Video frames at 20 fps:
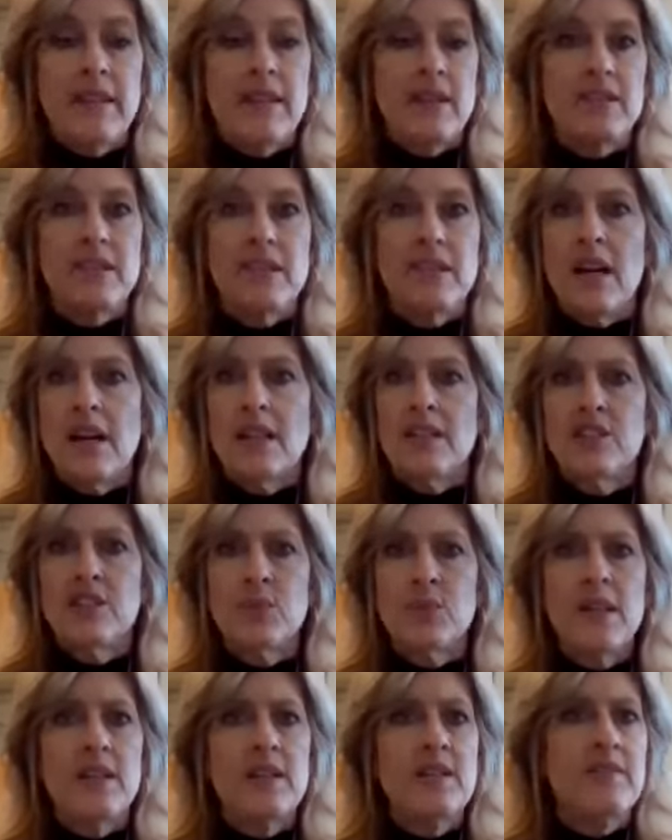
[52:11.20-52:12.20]
there's an
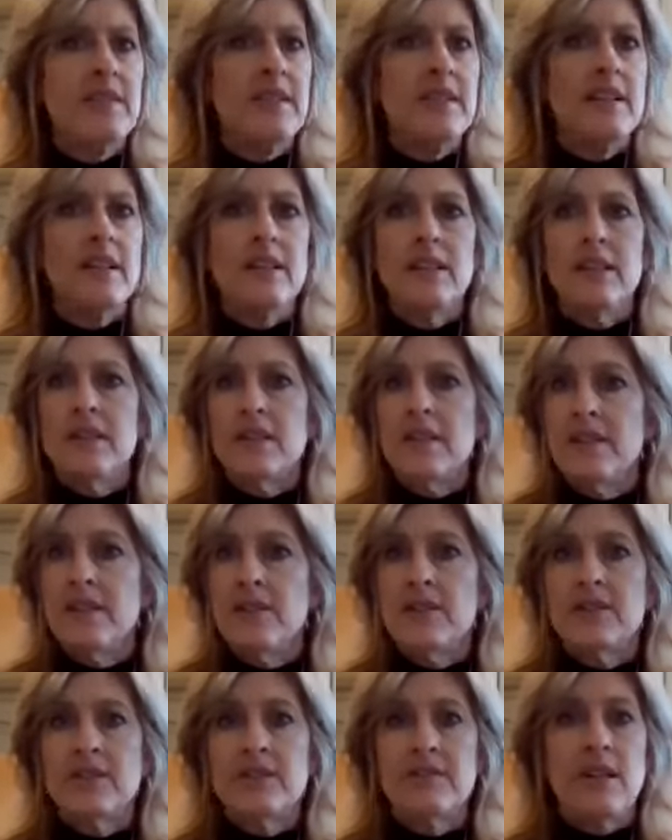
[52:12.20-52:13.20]
unsweetened vanilla,
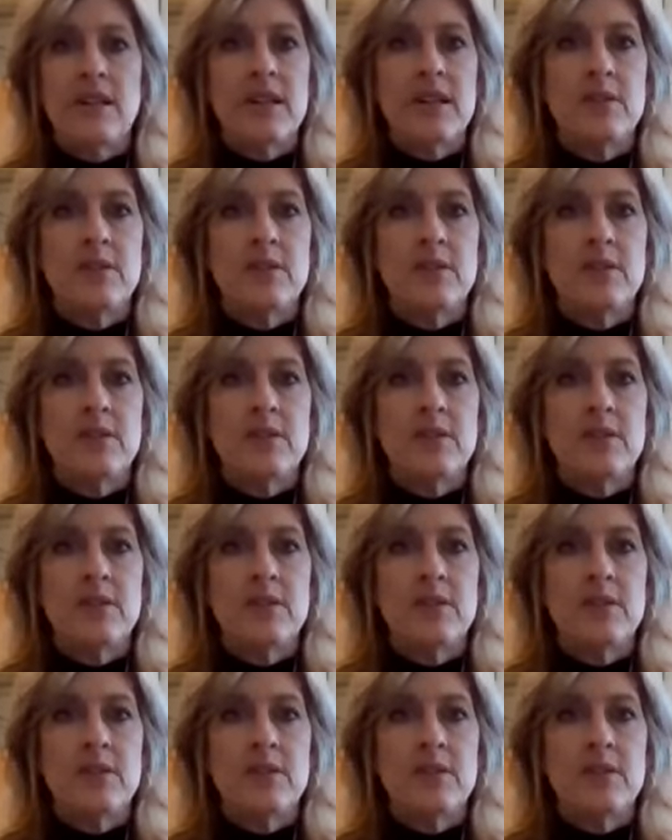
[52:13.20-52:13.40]
there's